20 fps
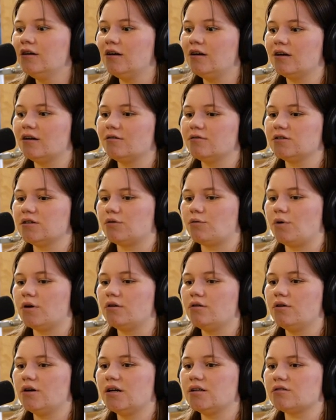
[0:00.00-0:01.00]
And I was like, "Why don't
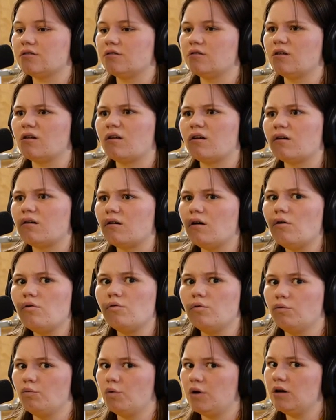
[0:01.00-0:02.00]
you ask her?" And they're like, "Oh,
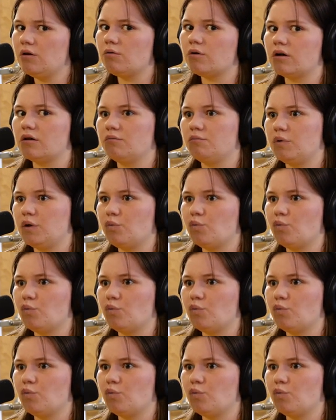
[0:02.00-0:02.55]
we don't want to be